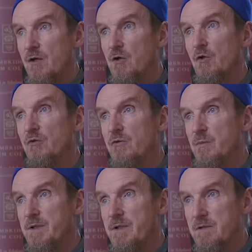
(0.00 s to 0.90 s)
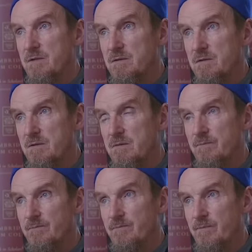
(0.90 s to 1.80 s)
Concert pianists.
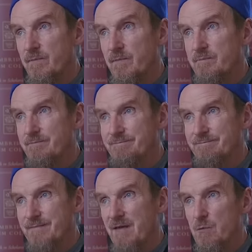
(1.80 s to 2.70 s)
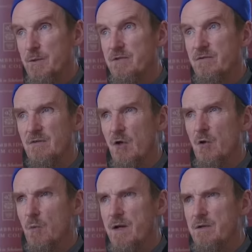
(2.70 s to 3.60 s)
Everybody says,
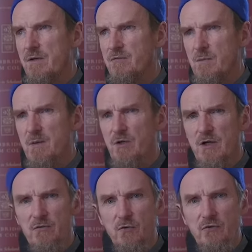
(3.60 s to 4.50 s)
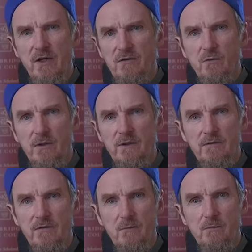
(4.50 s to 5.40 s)
why do you have to memorize your text? Why
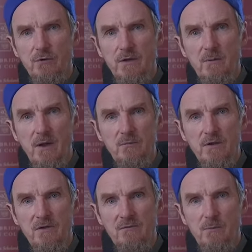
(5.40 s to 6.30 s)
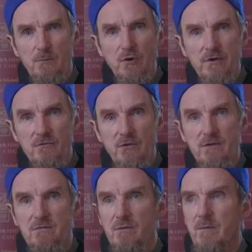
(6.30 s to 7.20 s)
can't the poor imam just have a book in
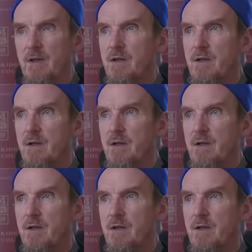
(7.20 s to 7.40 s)
front of him?